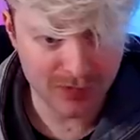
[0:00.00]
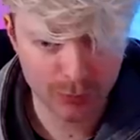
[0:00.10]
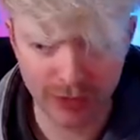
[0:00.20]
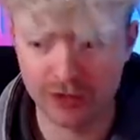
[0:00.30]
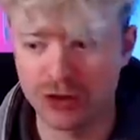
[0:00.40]

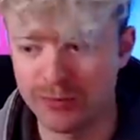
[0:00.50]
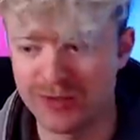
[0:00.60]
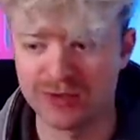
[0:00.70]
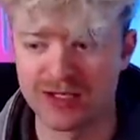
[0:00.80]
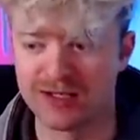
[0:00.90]
We got good
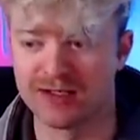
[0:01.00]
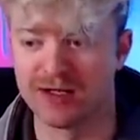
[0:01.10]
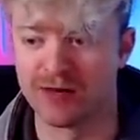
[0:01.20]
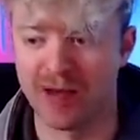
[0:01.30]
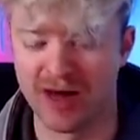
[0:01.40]
music taste in
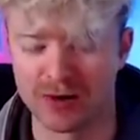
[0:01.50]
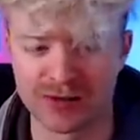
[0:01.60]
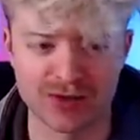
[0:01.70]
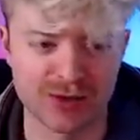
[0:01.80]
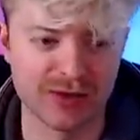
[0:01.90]
here,
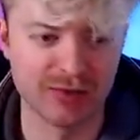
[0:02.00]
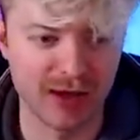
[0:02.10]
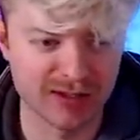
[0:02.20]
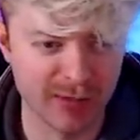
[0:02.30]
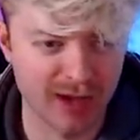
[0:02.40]
Pador, so you're in the
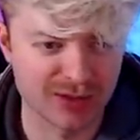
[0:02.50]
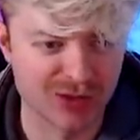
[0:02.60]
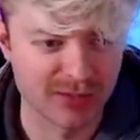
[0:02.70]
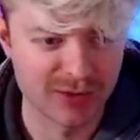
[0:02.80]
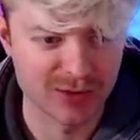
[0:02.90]
right spot to
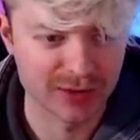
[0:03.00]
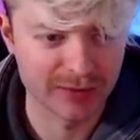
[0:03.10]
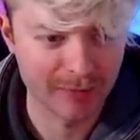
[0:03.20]
share music.